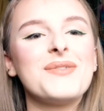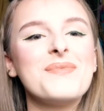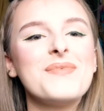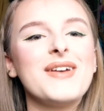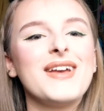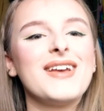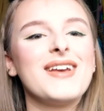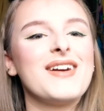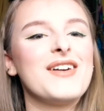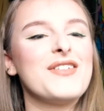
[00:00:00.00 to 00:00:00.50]
jump
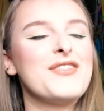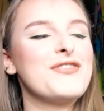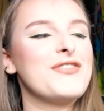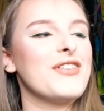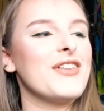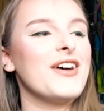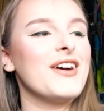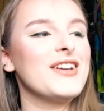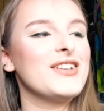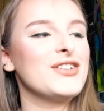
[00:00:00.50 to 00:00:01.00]
me? A
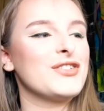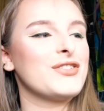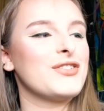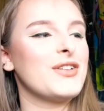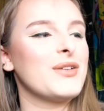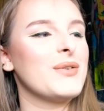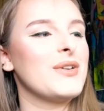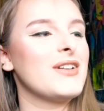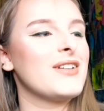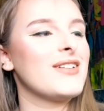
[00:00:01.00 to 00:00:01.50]
fly just
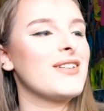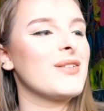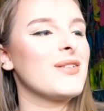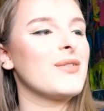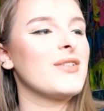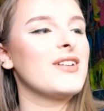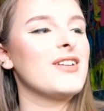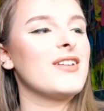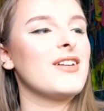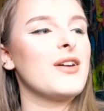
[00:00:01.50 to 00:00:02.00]
flew into the
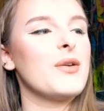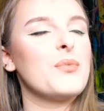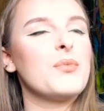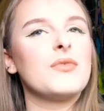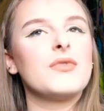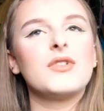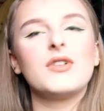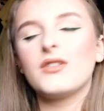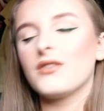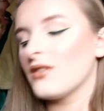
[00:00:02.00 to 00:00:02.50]
window.
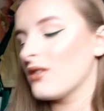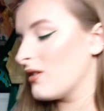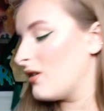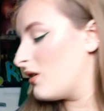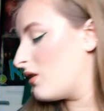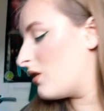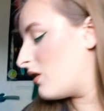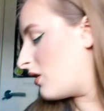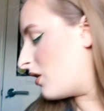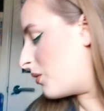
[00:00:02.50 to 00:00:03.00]

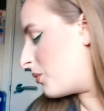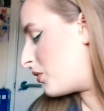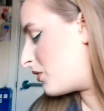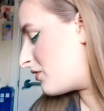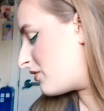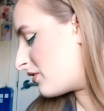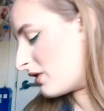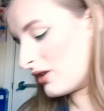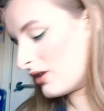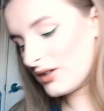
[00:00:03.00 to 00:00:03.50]
Oh,
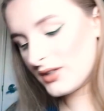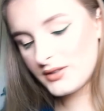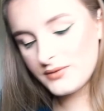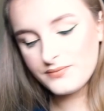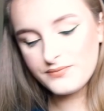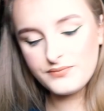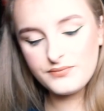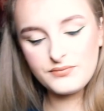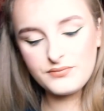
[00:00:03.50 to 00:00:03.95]
poor fly.